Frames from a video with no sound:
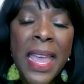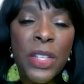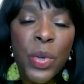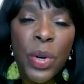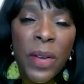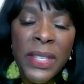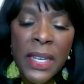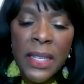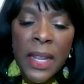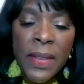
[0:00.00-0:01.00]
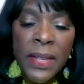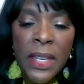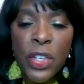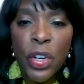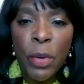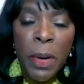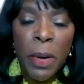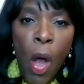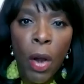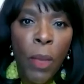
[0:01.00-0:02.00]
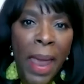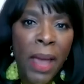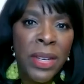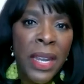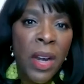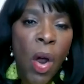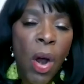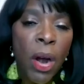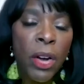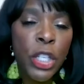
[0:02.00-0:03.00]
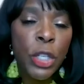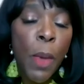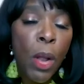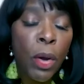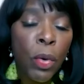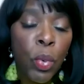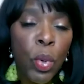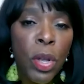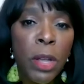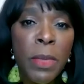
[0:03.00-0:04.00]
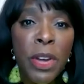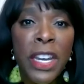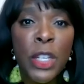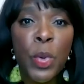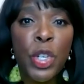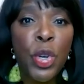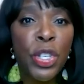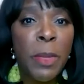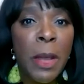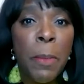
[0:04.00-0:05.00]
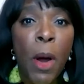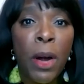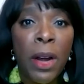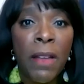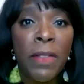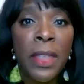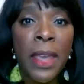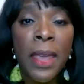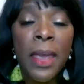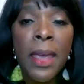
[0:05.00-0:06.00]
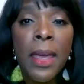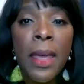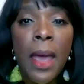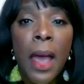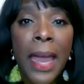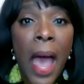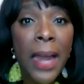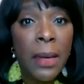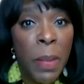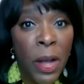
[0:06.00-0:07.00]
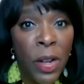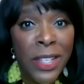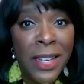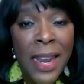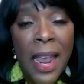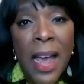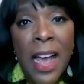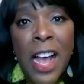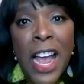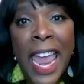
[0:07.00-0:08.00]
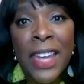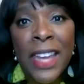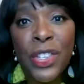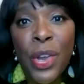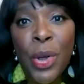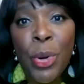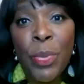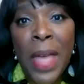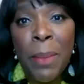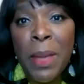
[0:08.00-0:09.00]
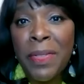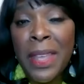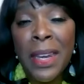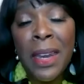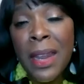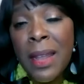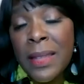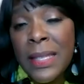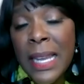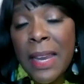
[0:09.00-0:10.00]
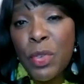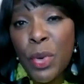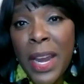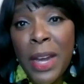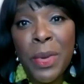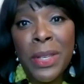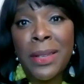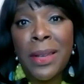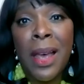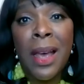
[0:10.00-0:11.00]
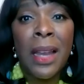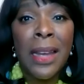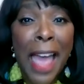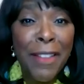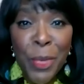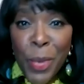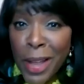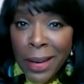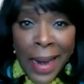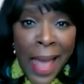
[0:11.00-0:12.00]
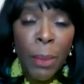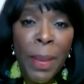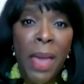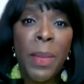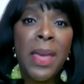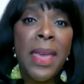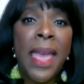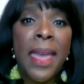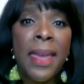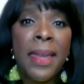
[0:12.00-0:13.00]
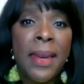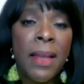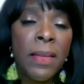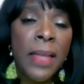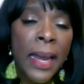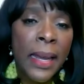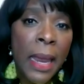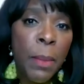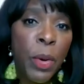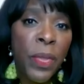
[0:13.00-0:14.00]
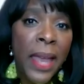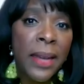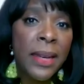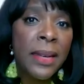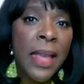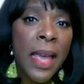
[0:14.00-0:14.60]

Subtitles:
it sort of sits in the center, but all around it are smaller rural communities, which used to be a part of the Cotton Belt. And so that meant that slave trade was alive and well in Alabama, and that labor that